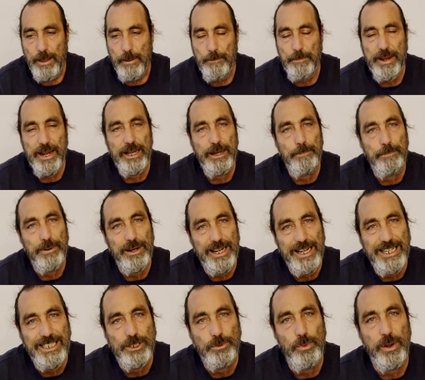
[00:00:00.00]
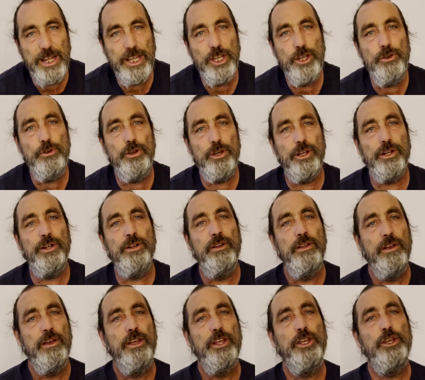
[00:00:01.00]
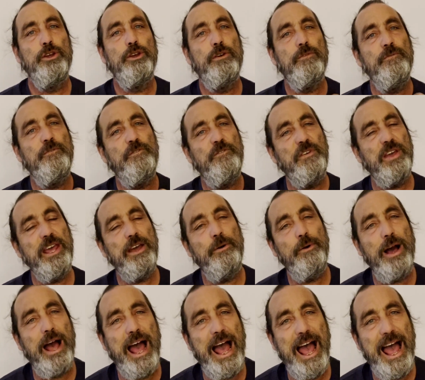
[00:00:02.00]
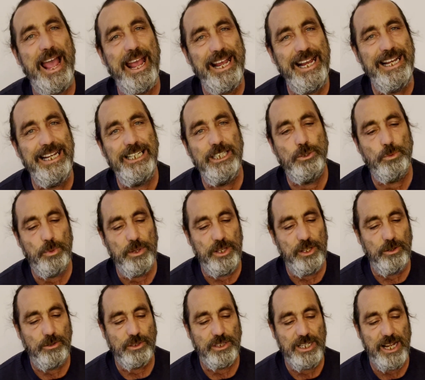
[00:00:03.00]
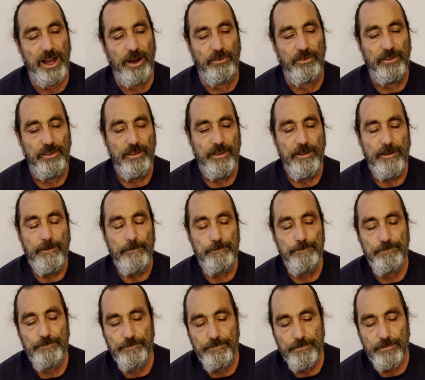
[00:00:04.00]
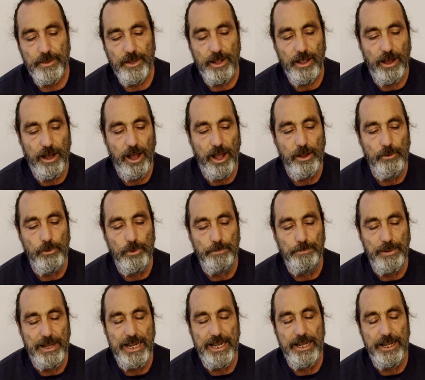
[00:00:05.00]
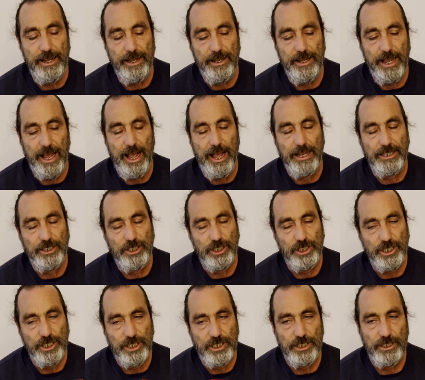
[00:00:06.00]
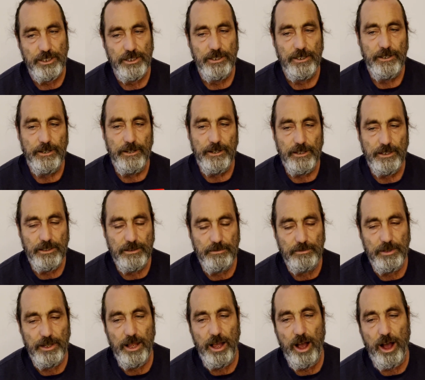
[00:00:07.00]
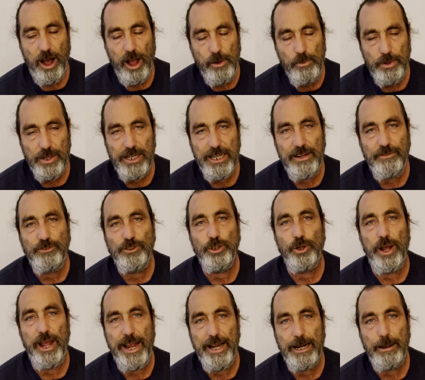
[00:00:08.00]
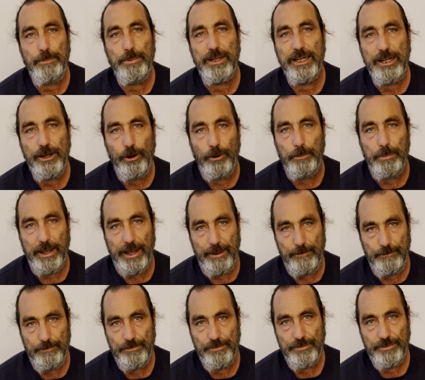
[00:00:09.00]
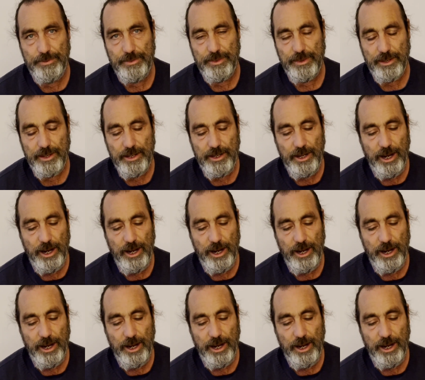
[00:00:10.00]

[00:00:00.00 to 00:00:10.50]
in a place where you can feel at ease with yourself. I would be, yeah, just, I would lift your head up a little bit, you